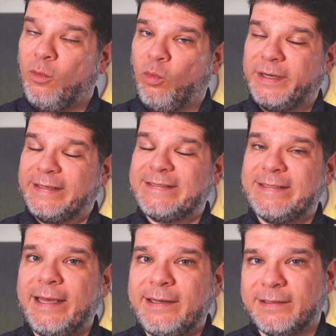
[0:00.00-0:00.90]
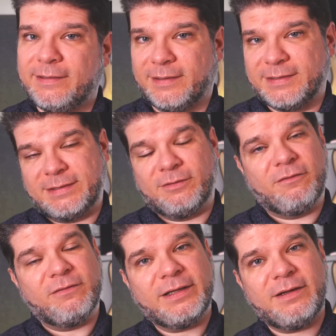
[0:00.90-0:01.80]
What instead it does, the
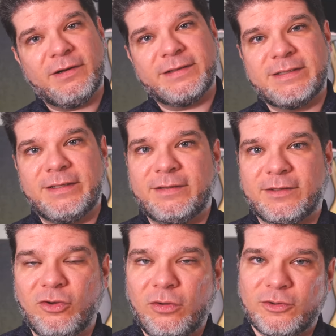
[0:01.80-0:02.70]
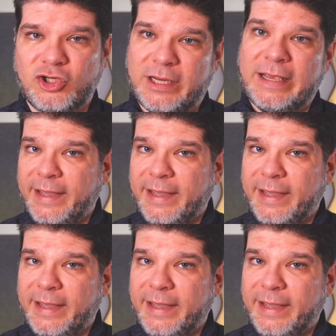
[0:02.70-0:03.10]
reflective L C D technology